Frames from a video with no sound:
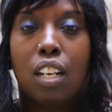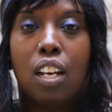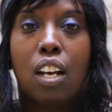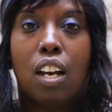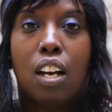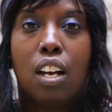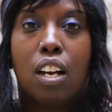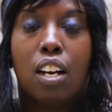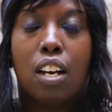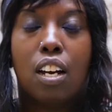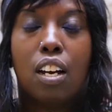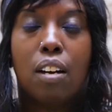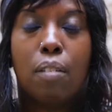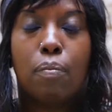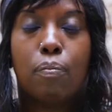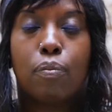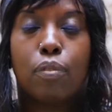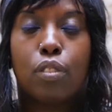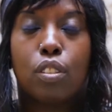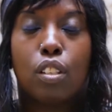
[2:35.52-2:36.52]

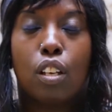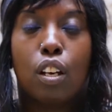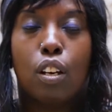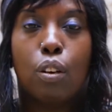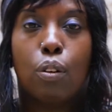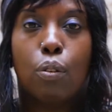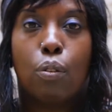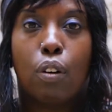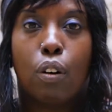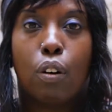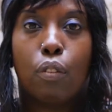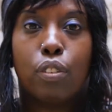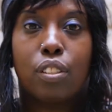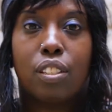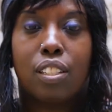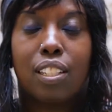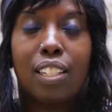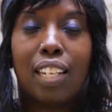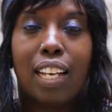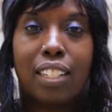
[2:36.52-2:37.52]
so
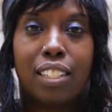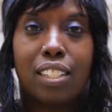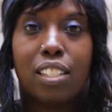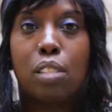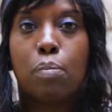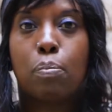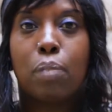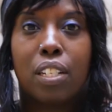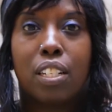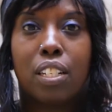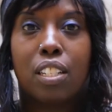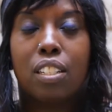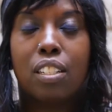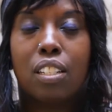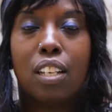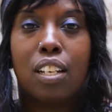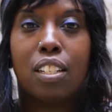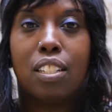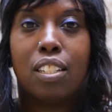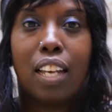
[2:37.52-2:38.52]
obviously land has been
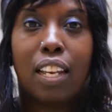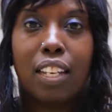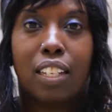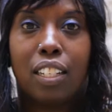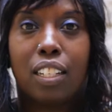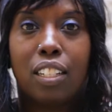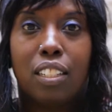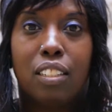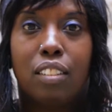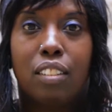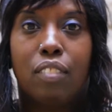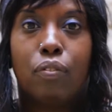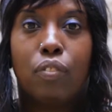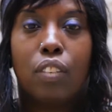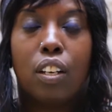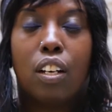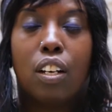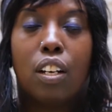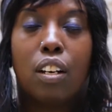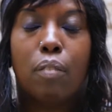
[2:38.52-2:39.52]
taken,
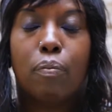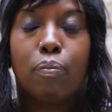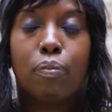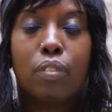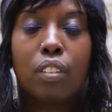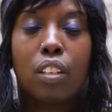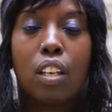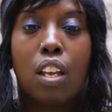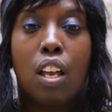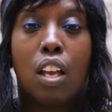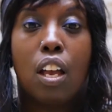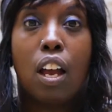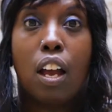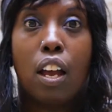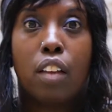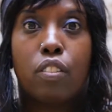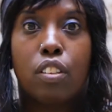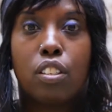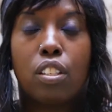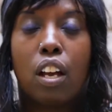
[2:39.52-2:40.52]

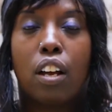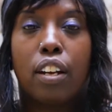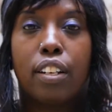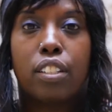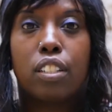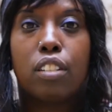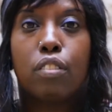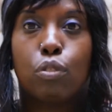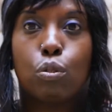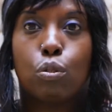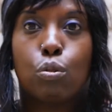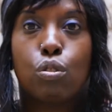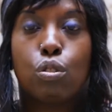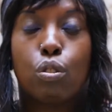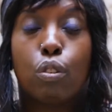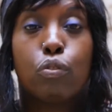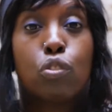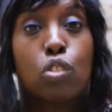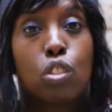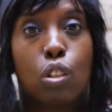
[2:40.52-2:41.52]
and this idea of also
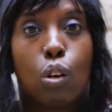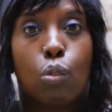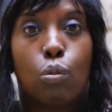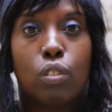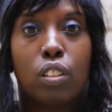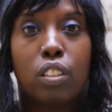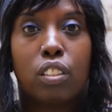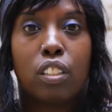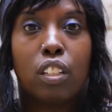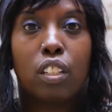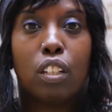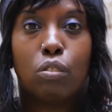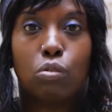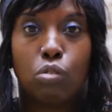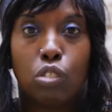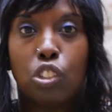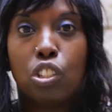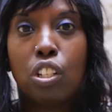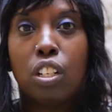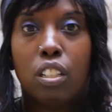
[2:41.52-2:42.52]
of stolen
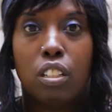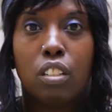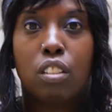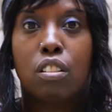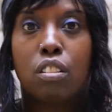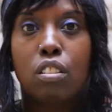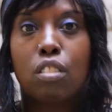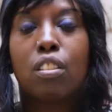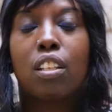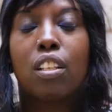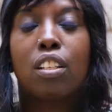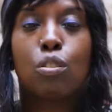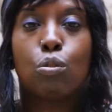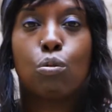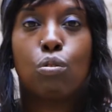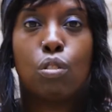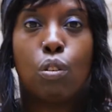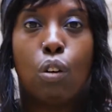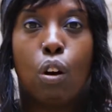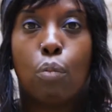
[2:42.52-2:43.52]
culture, so that's
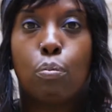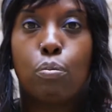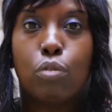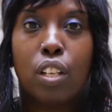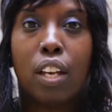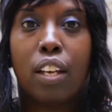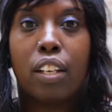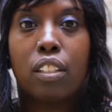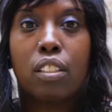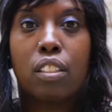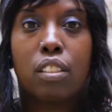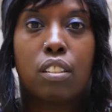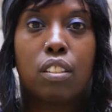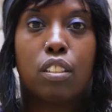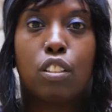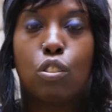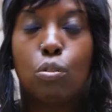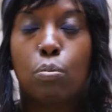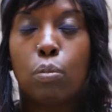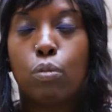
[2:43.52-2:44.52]
also objects and
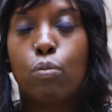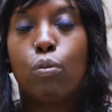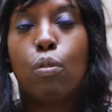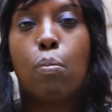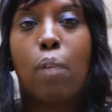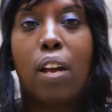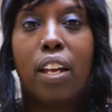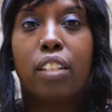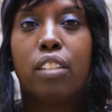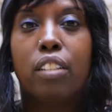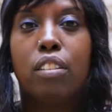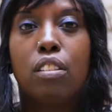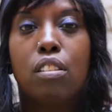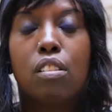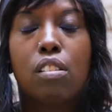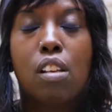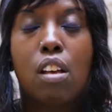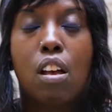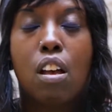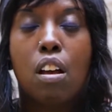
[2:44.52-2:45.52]
human
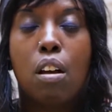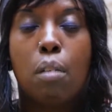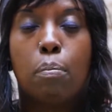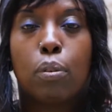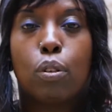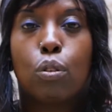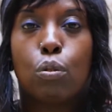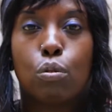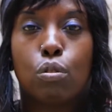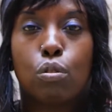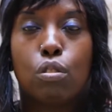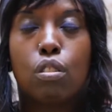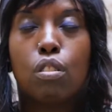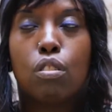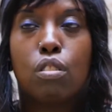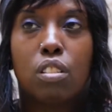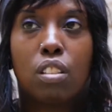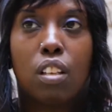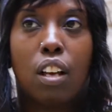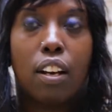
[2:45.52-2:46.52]
remains, but also
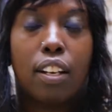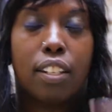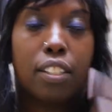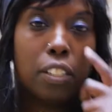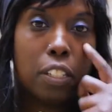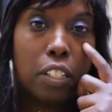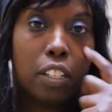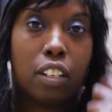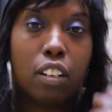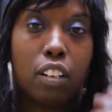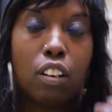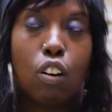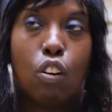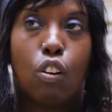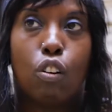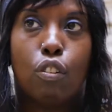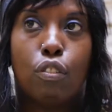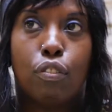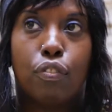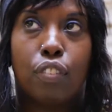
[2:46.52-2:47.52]
this idea
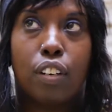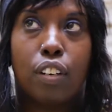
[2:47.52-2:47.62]
of